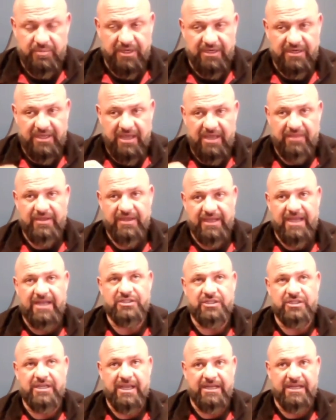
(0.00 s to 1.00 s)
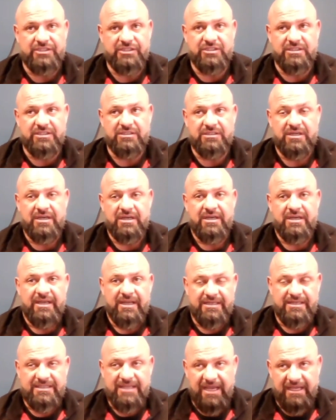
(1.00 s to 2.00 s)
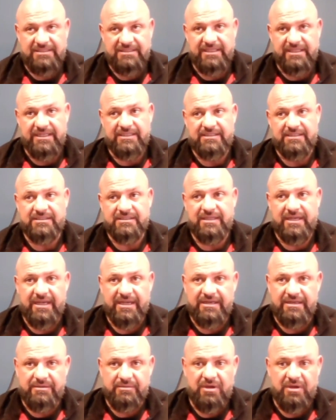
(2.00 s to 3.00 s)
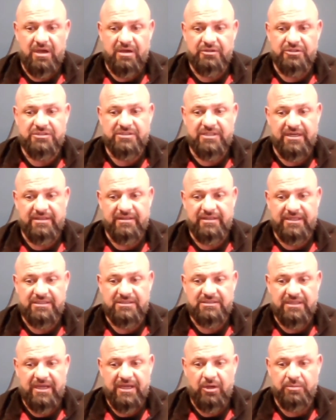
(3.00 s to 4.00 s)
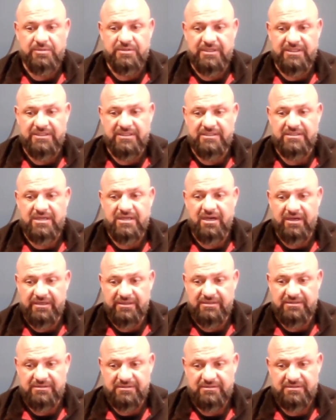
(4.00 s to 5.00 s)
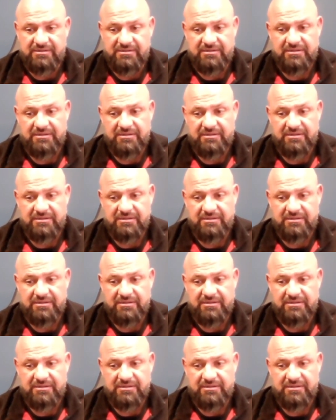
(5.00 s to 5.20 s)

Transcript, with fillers: But I think education and testing and understanding things helps things a ton.